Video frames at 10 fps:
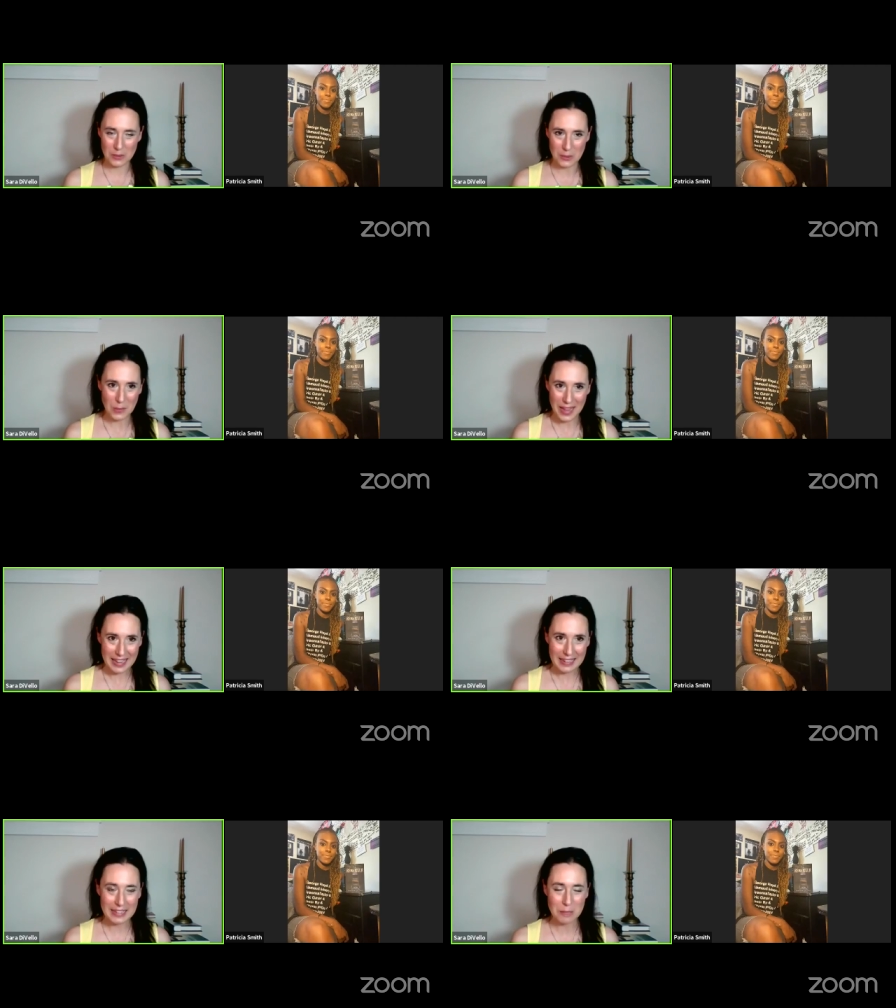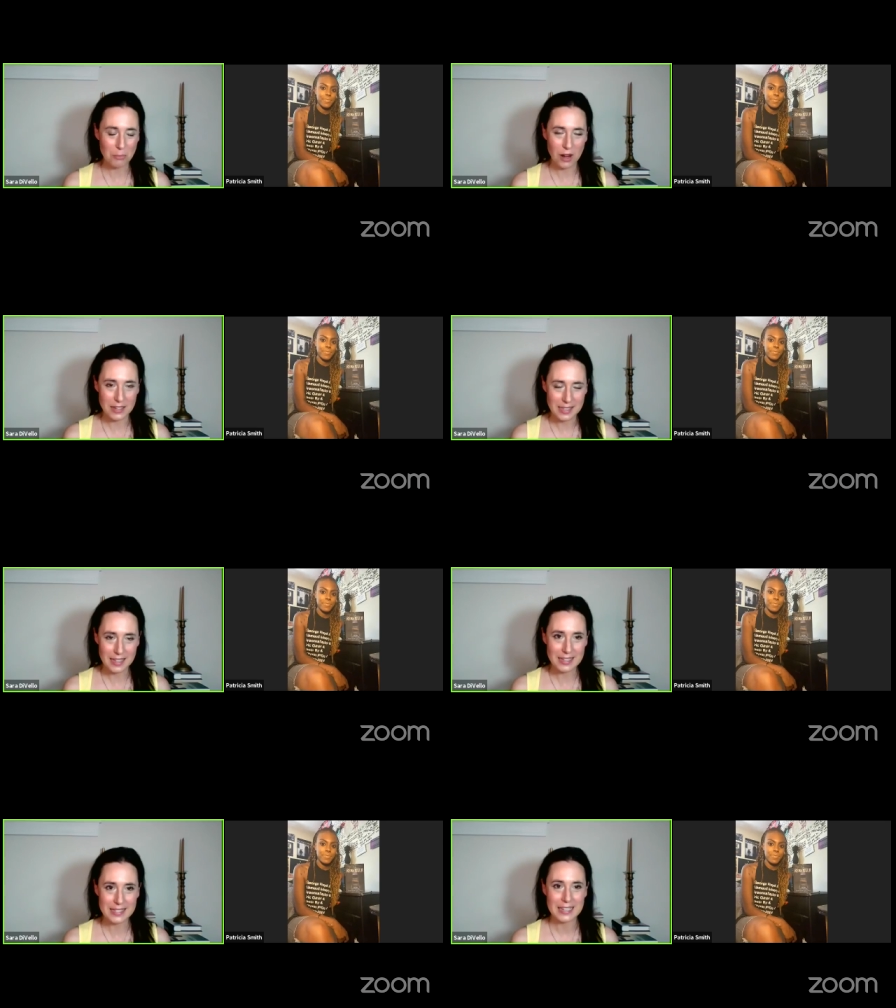on the way in the
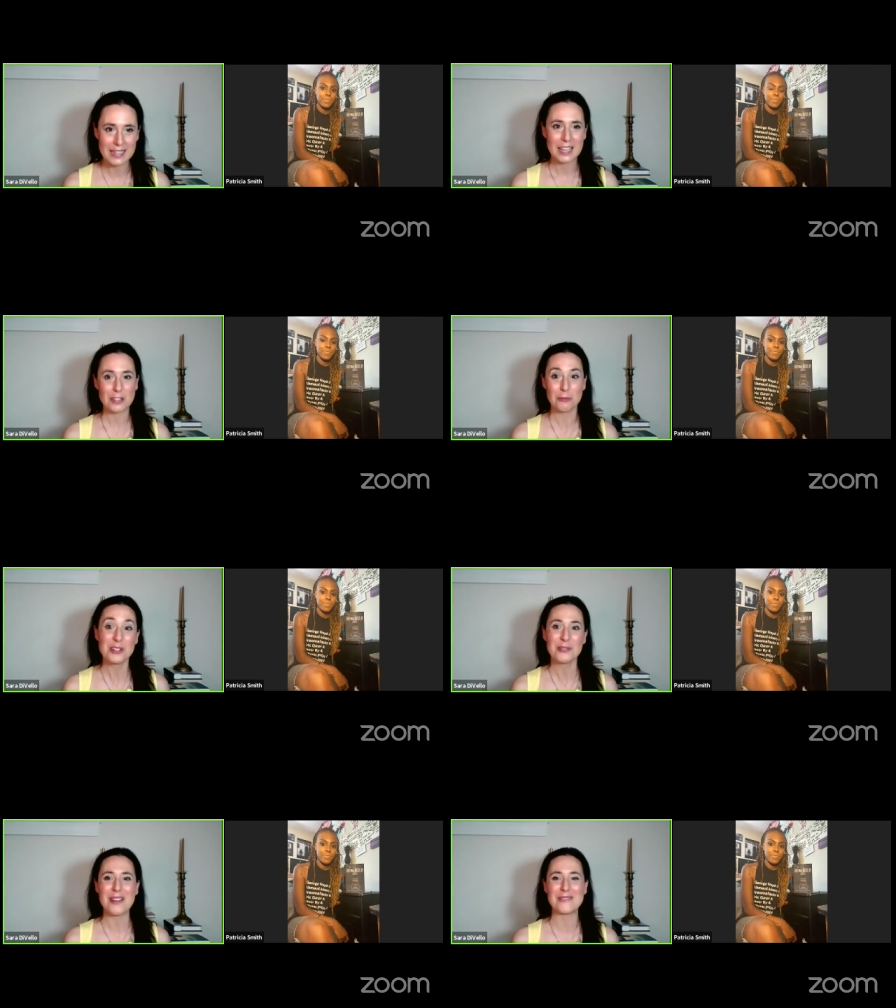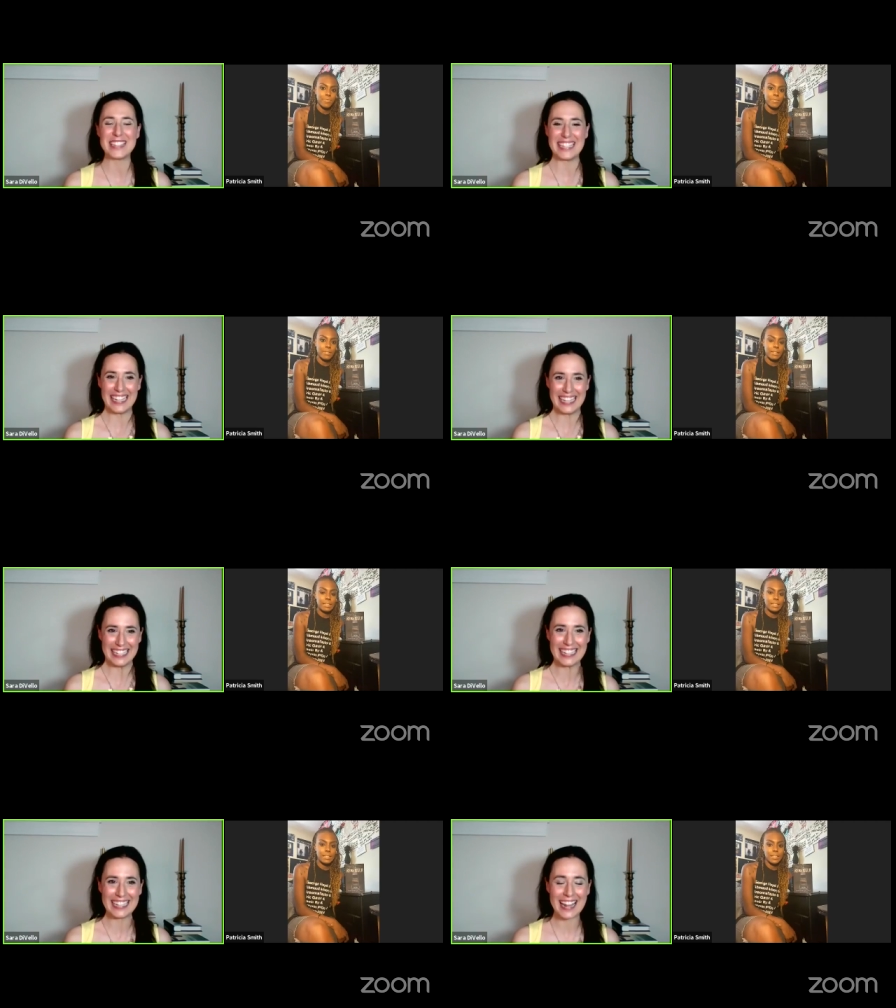process. Three yeah. drafts
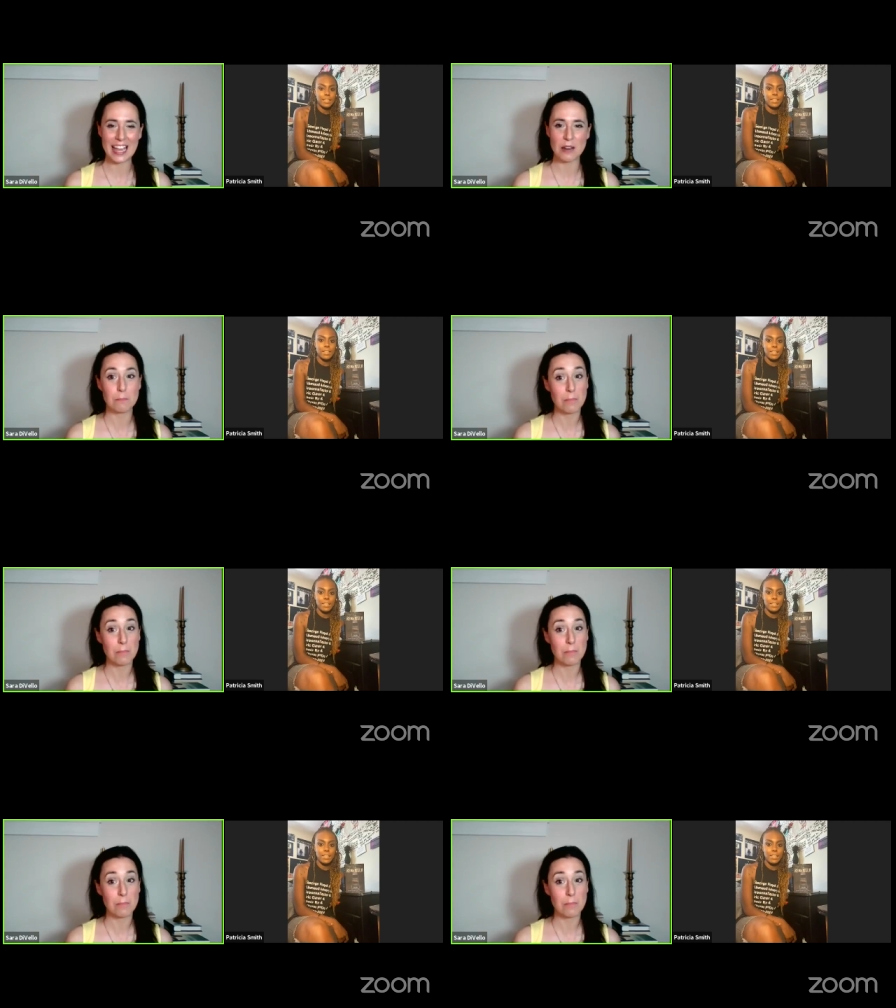in and and